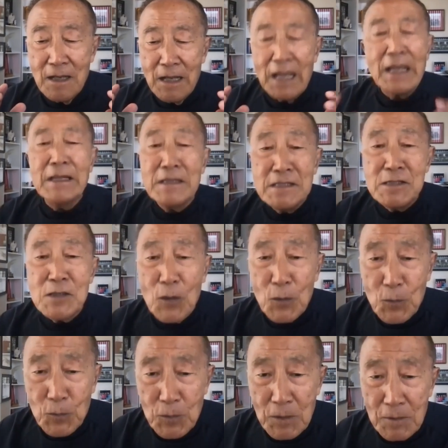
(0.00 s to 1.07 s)

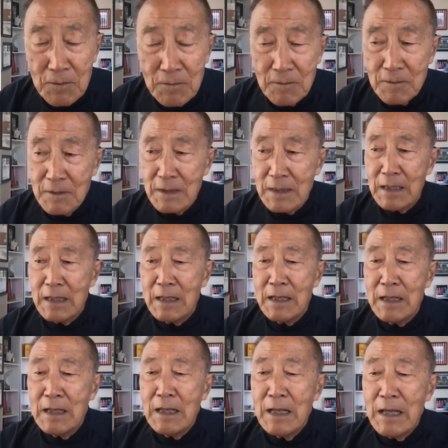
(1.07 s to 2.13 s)
age-old.
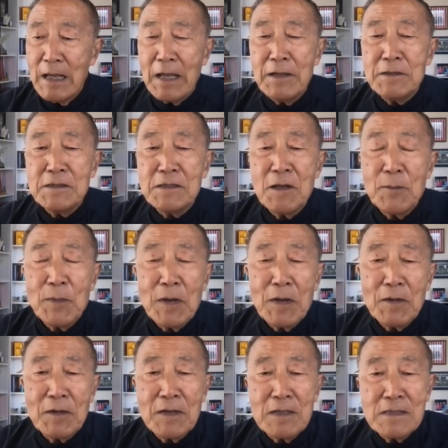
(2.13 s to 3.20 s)
Asian
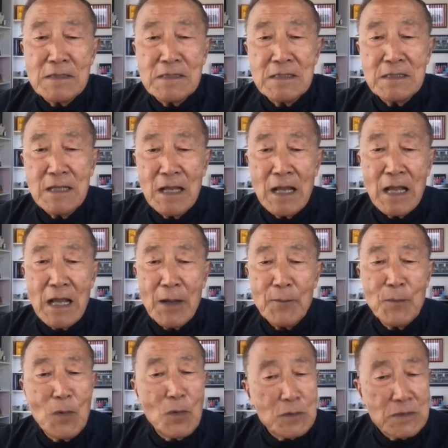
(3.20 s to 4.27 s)
Americans are
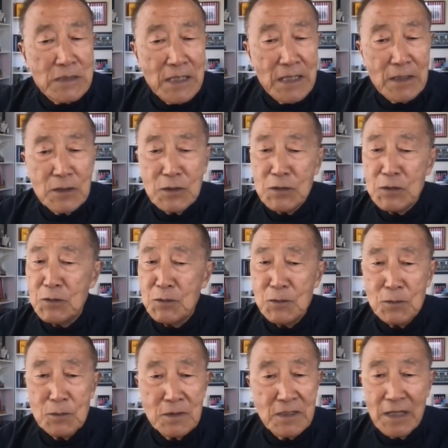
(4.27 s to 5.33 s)
mostly
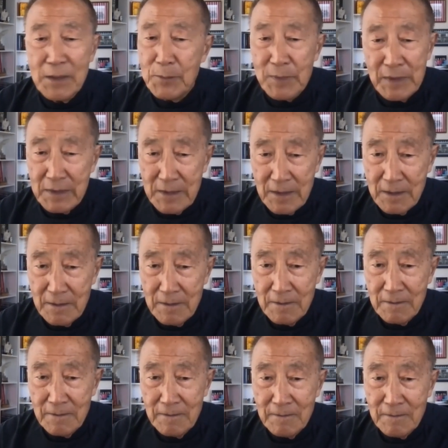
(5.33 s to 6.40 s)
too timid.
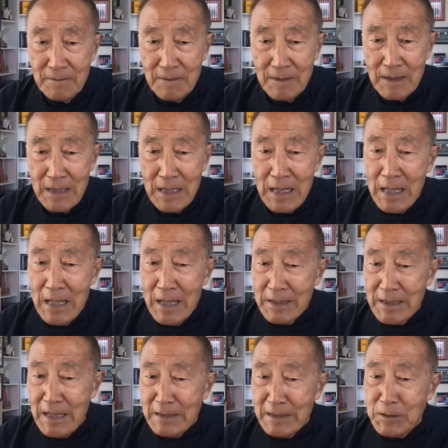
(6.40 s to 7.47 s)

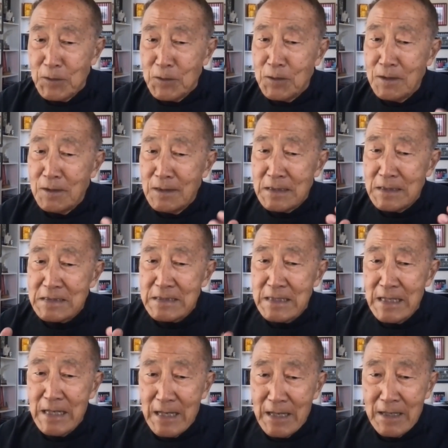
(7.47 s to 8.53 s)
They don't
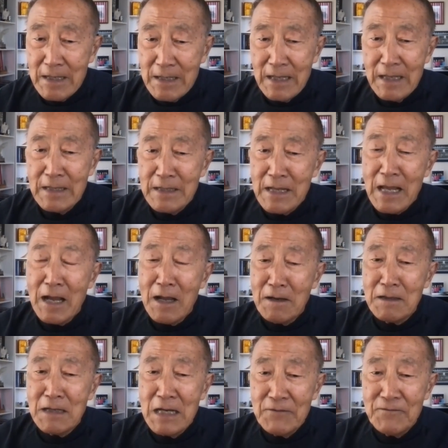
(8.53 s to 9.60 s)
understand they
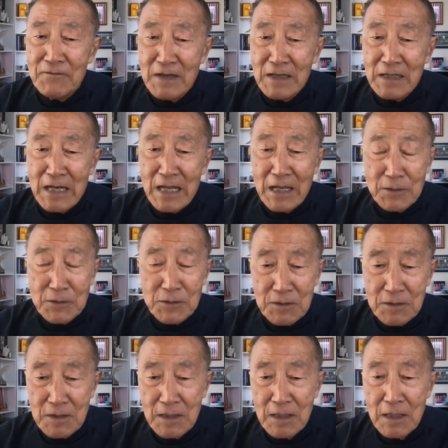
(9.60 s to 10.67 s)
now live in a
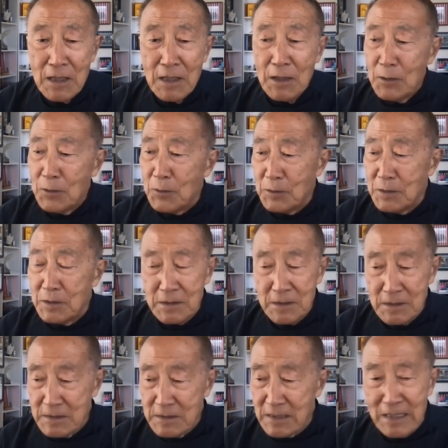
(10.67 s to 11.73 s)
nation which
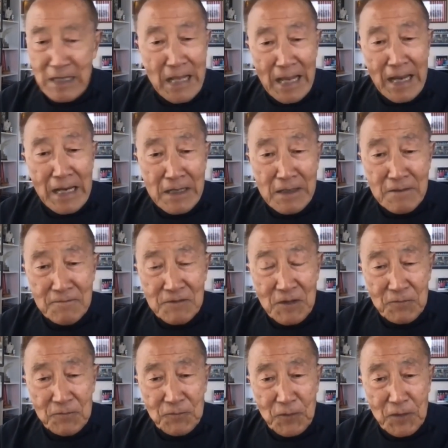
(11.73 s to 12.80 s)
is the land of
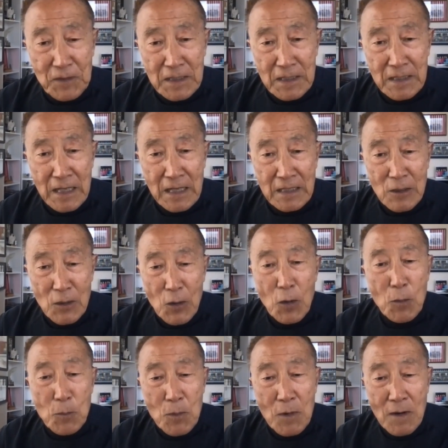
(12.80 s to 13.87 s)
the free and
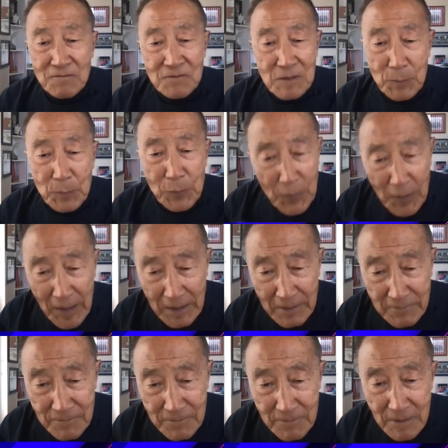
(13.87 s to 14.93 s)
home of the brave.